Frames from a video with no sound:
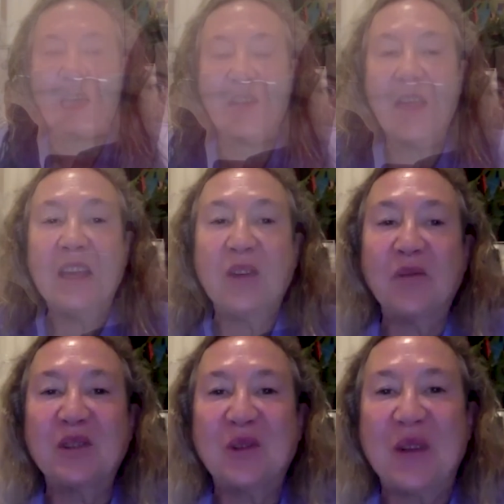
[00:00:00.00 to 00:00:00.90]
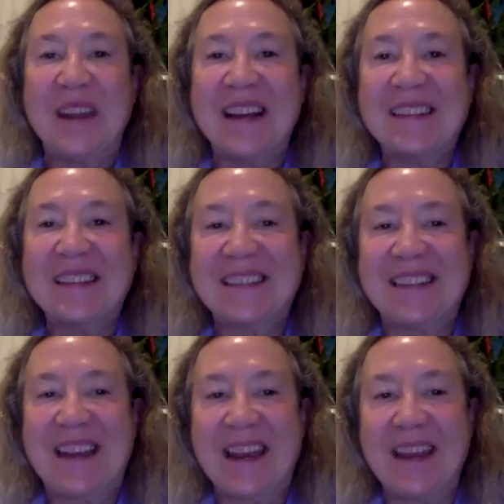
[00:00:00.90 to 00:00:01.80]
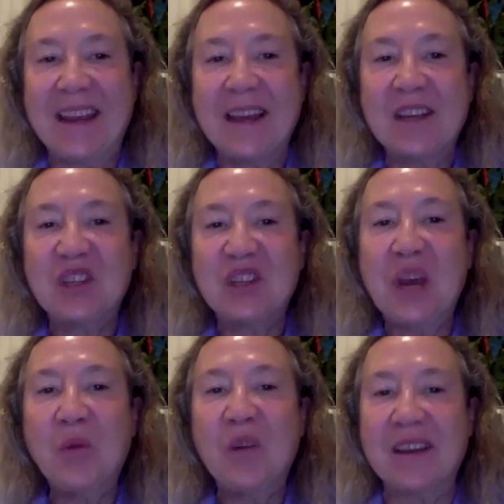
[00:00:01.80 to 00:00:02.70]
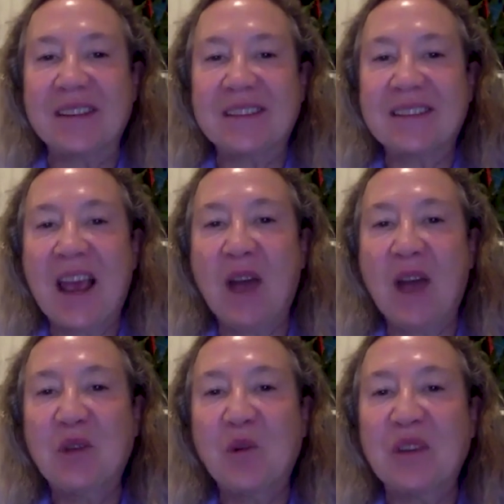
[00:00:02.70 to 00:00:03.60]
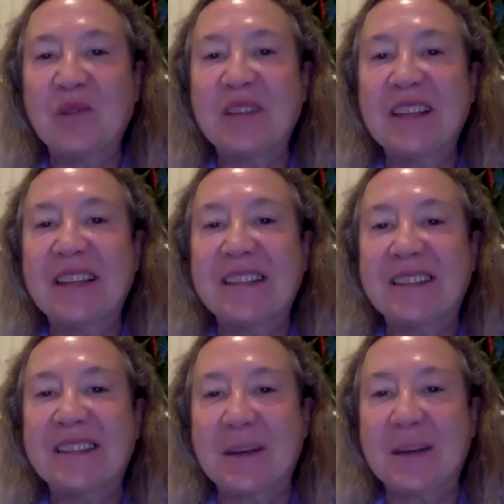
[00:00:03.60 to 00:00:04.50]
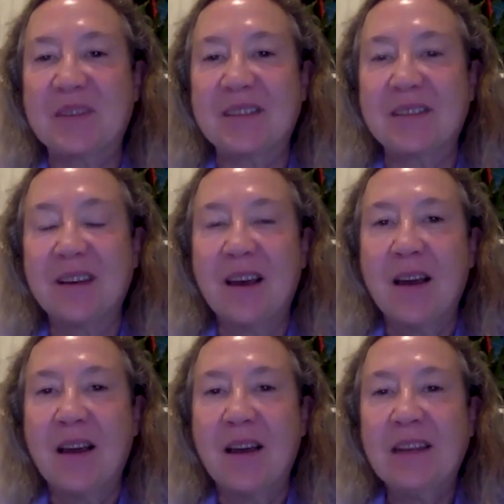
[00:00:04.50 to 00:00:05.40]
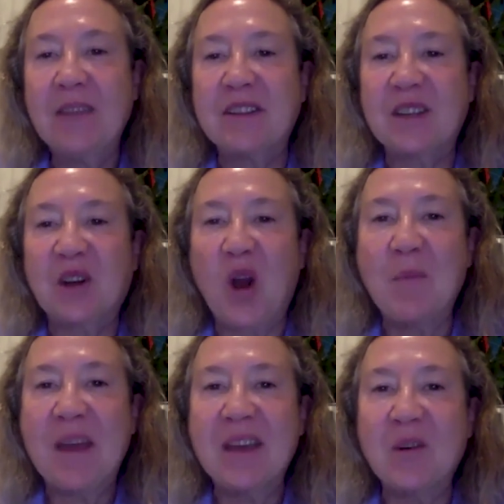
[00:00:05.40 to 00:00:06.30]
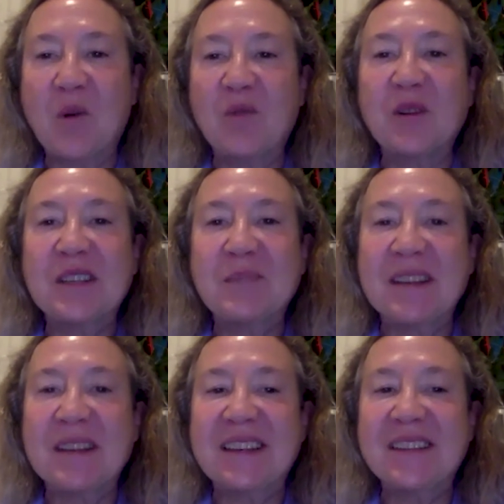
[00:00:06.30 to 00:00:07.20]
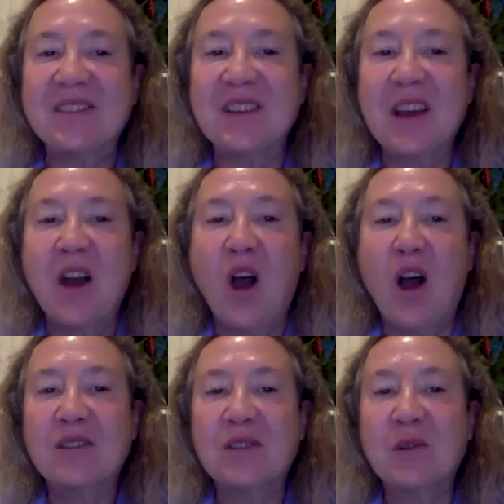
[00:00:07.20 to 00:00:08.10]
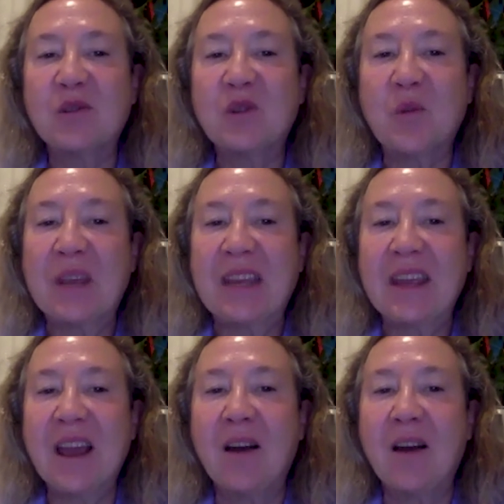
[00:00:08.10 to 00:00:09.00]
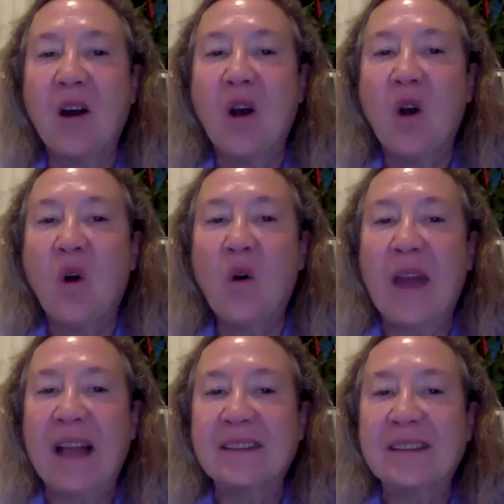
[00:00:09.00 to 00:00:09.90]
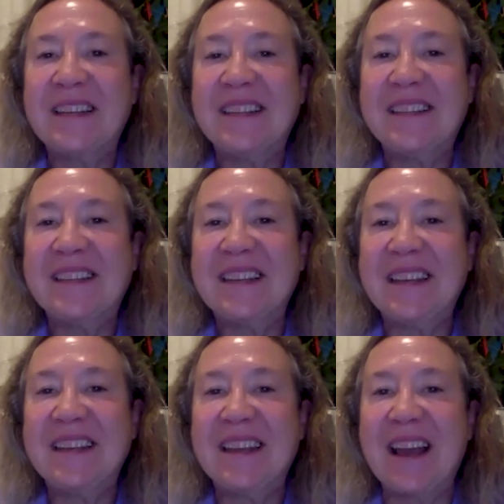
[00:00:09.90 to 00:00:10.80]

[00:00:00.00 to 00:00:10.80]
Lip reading: Thank you for joining us today. Share with us how you are using these tips. Leave us a comment or voice message on social media or at ttelt.org.